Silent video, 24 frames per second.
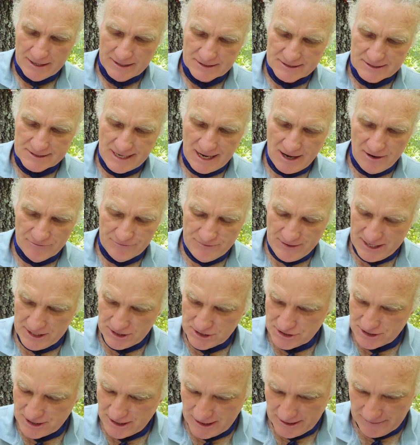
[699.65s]

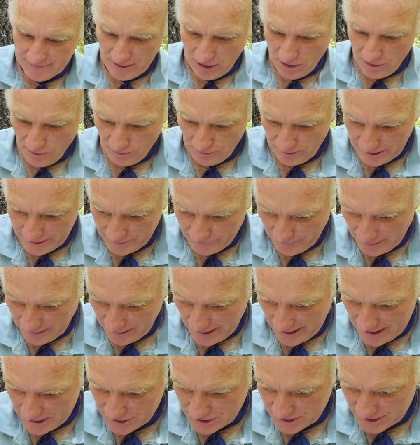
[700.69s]
Salvation and the Holy
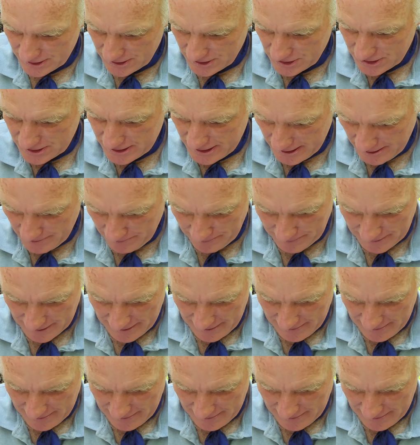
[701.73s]
Relationship.